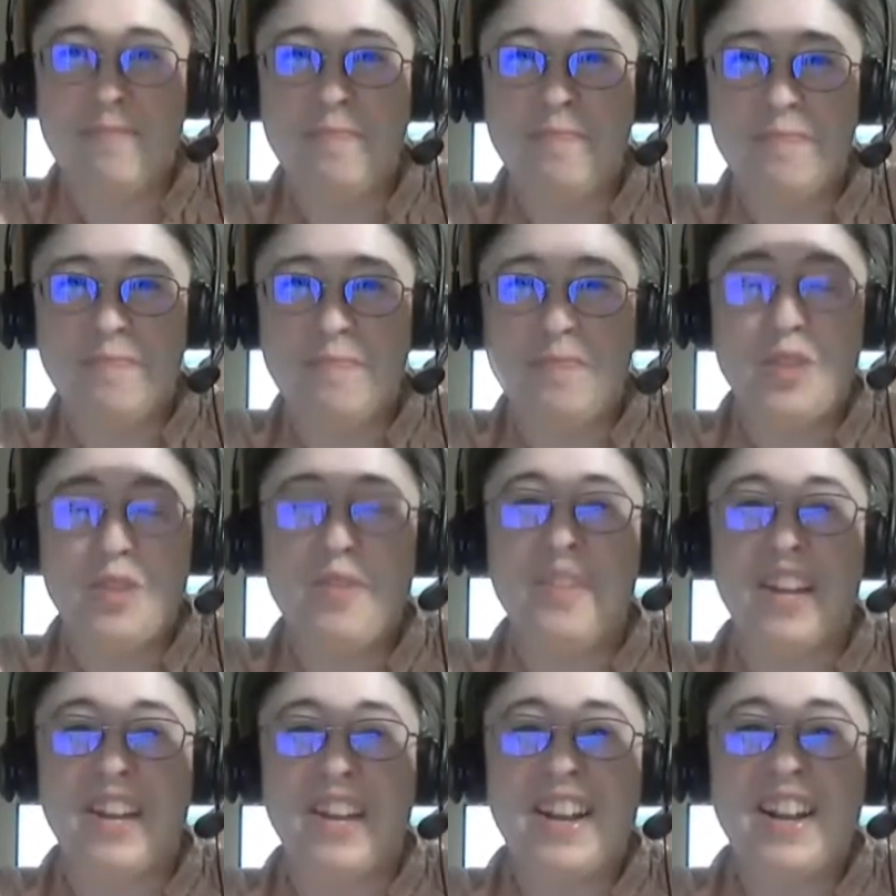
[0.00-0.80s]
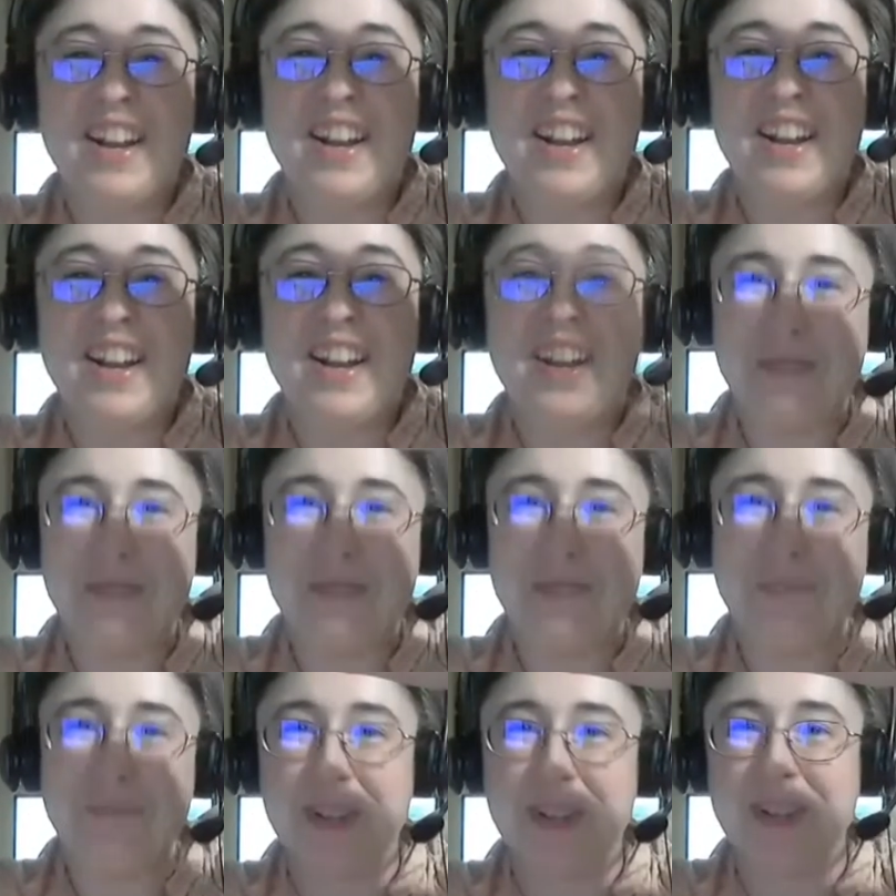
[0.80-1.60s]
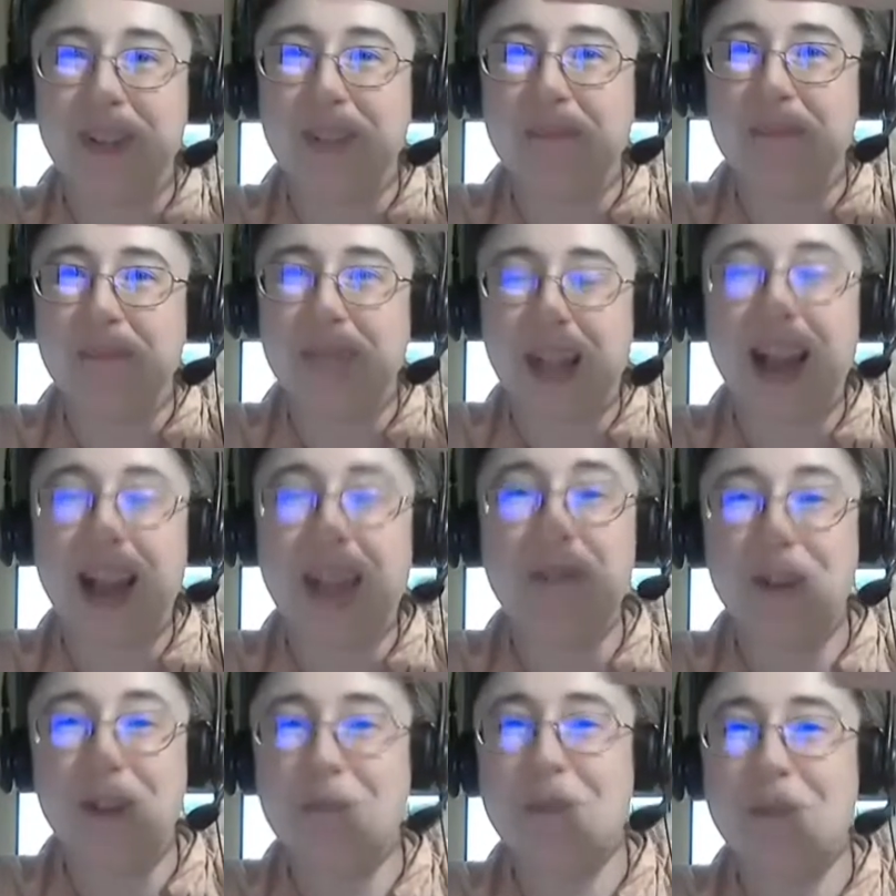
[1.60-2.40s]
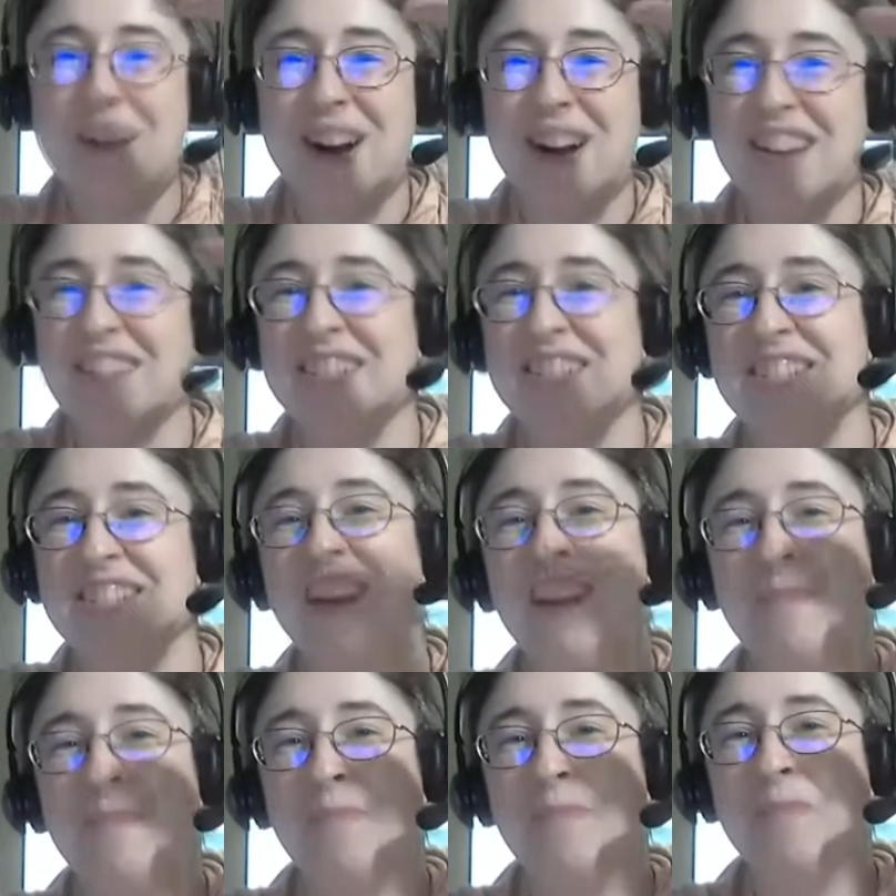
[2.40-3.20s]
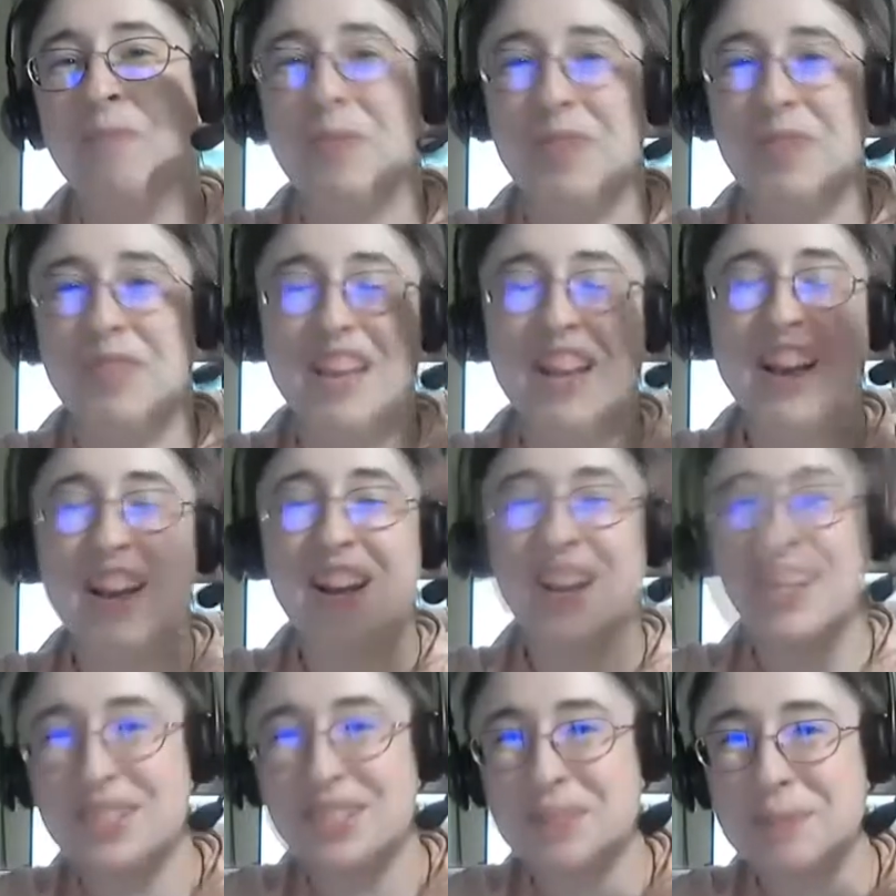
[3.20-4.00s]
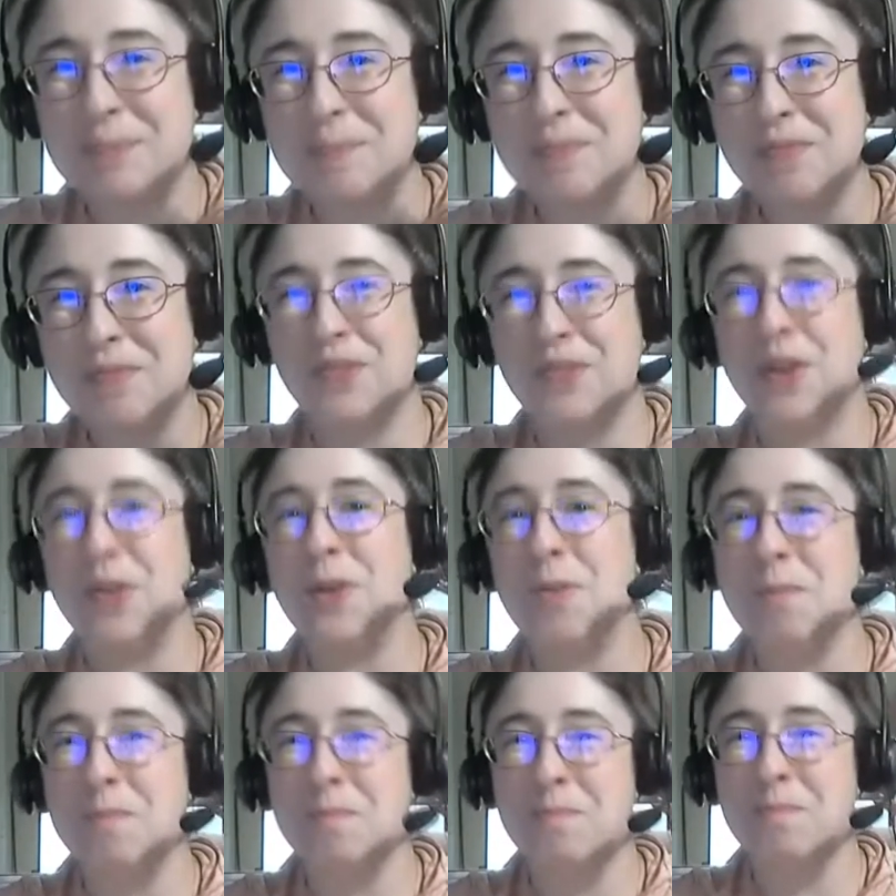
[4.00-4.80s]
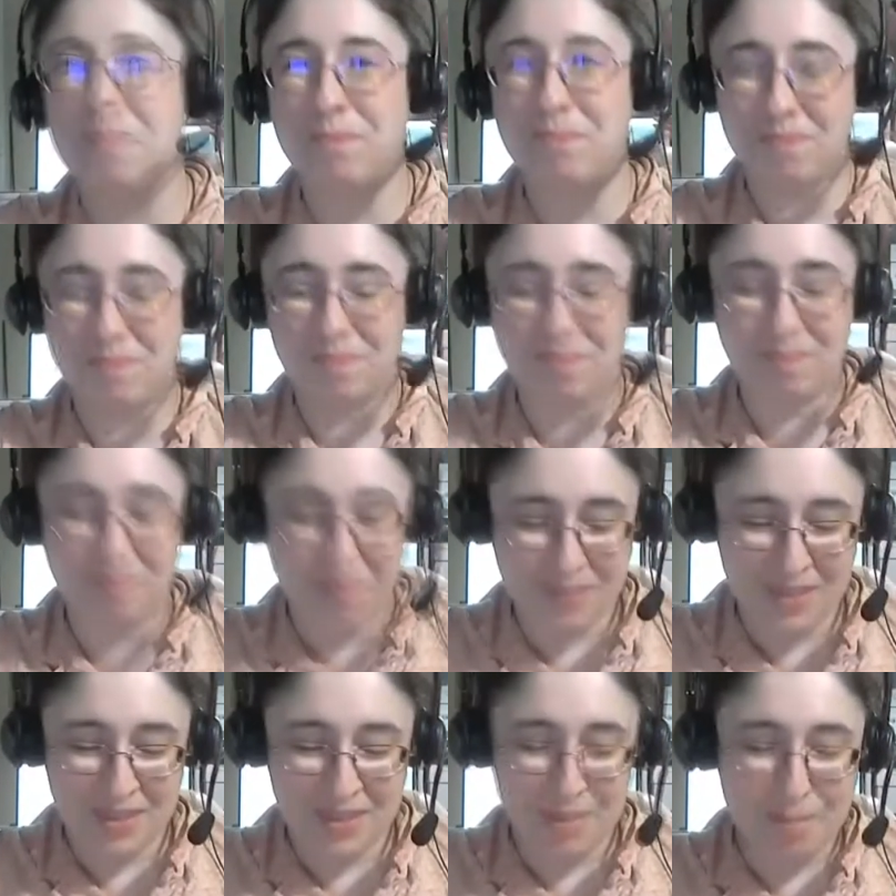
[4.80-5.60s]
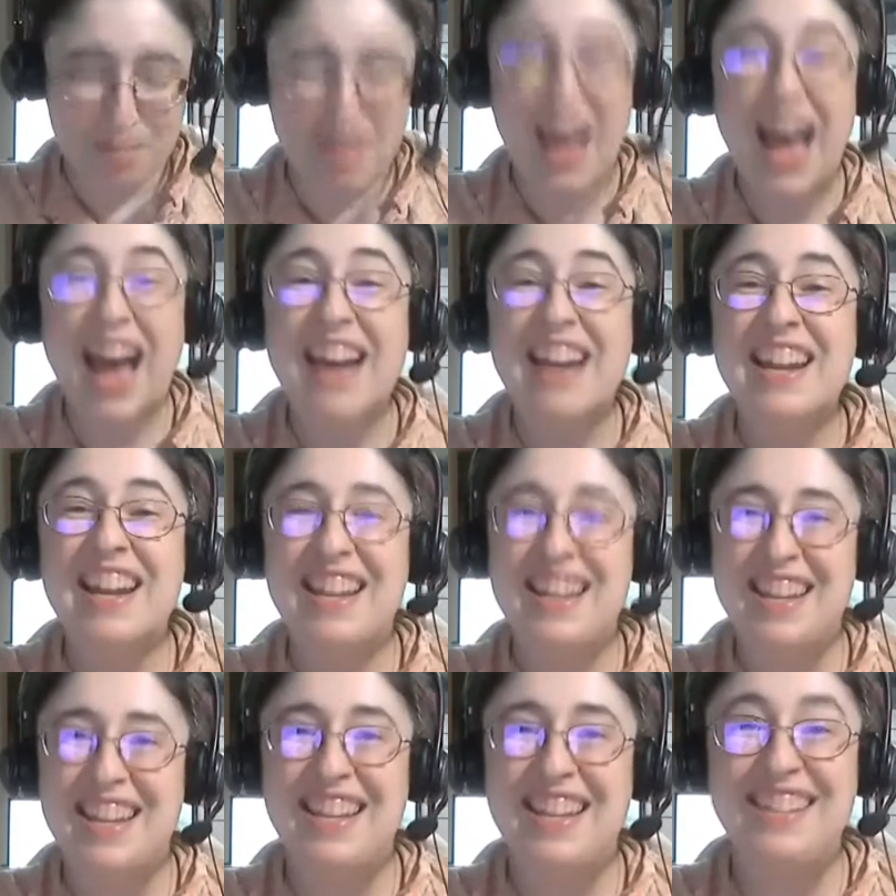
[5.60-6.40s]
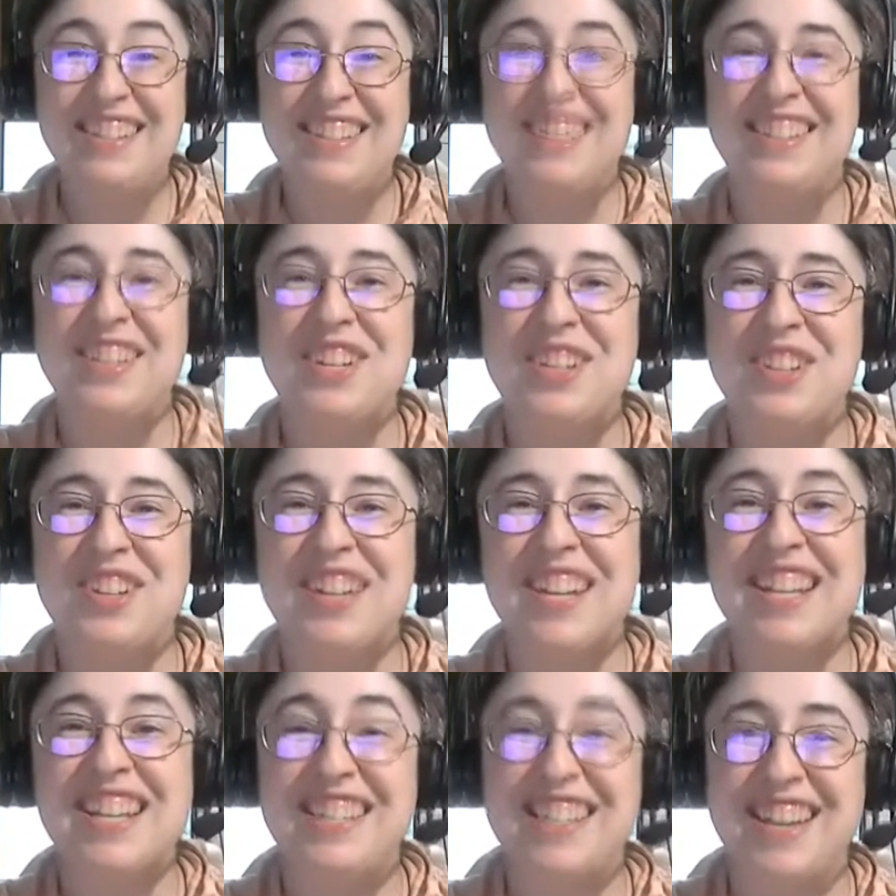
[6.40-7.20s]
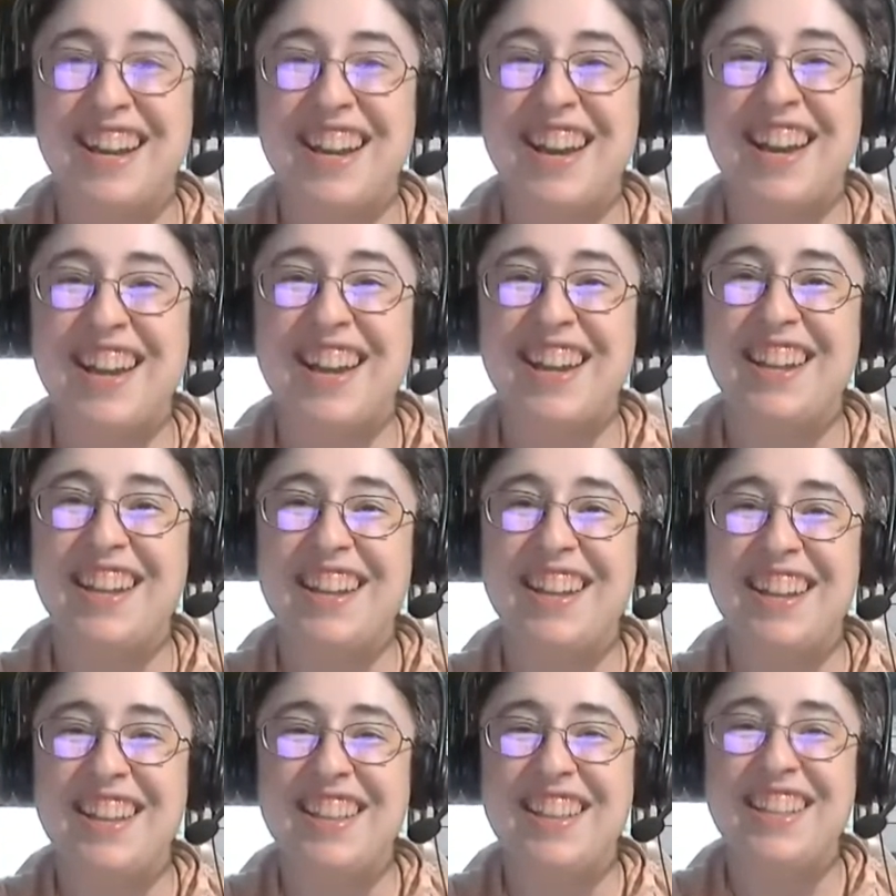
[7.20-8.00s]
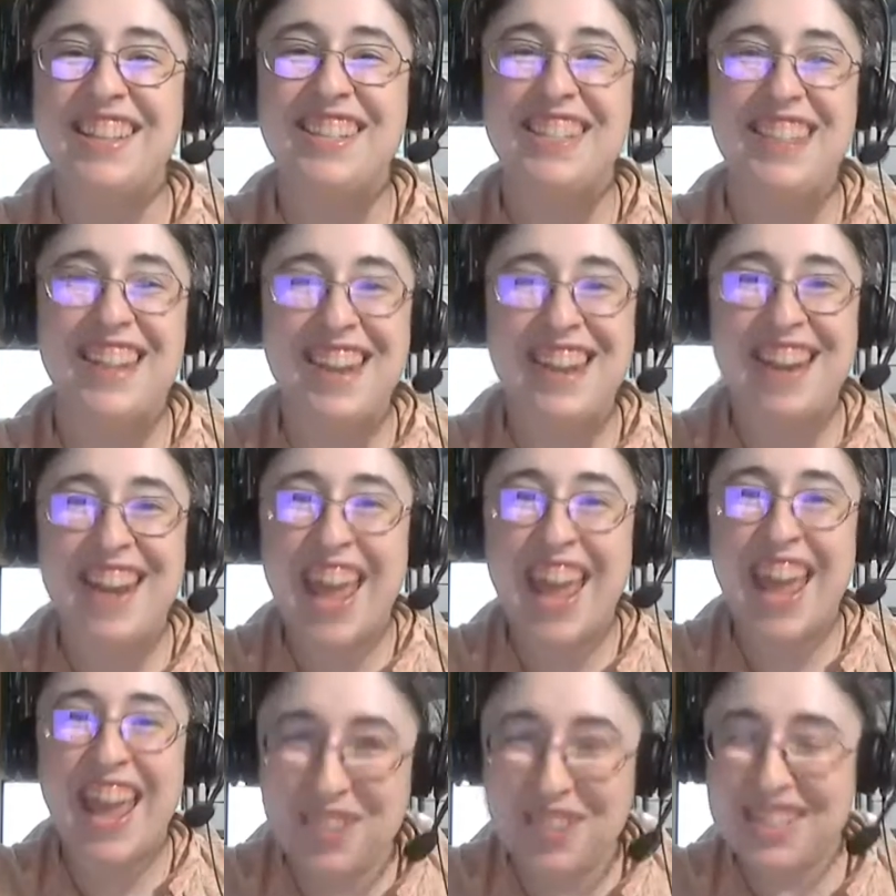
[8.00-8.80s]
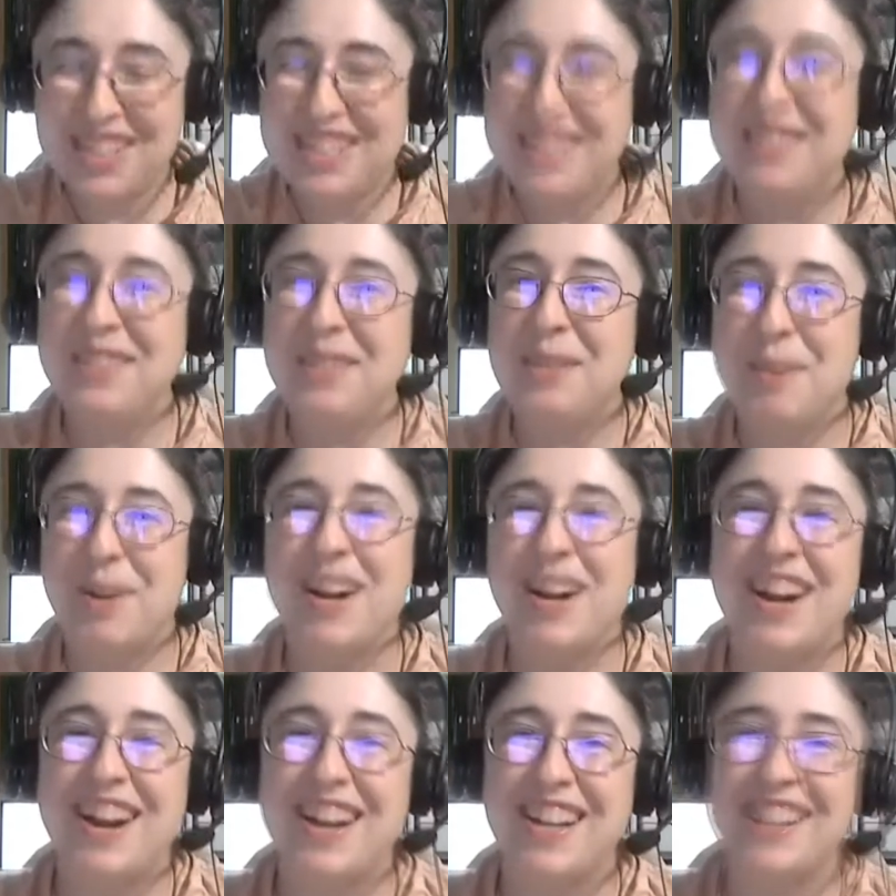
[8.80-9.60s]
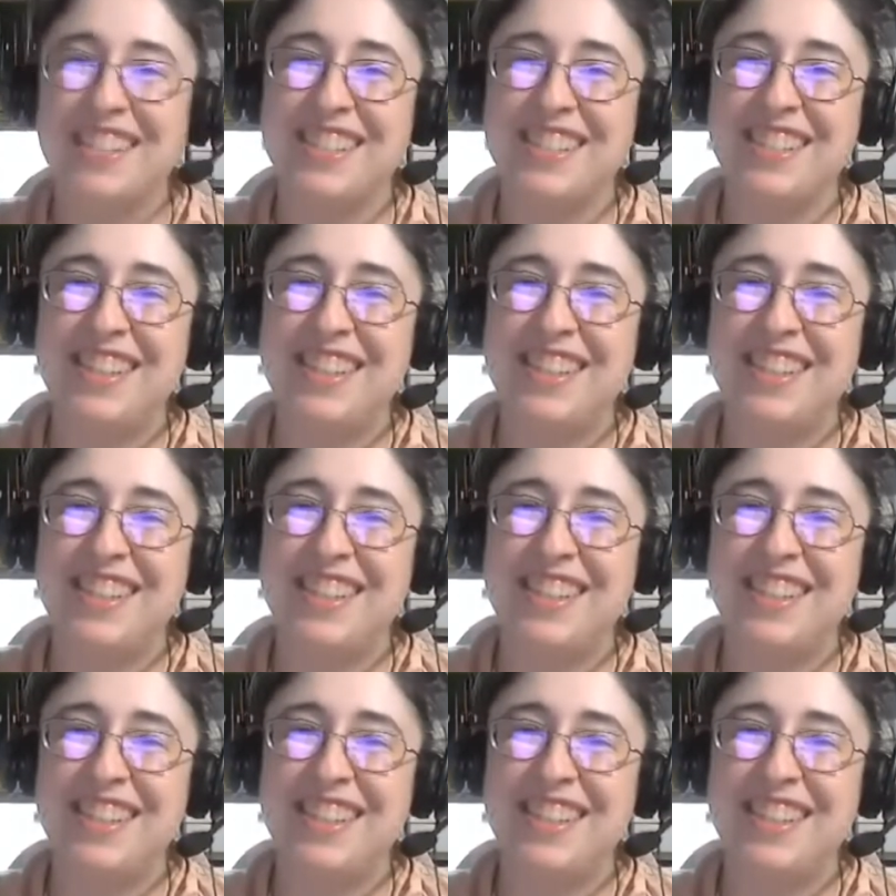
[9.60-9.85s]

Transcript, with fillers: You have a custom-built plywood box with custom foam padding and insulation inside that is nailed into the box.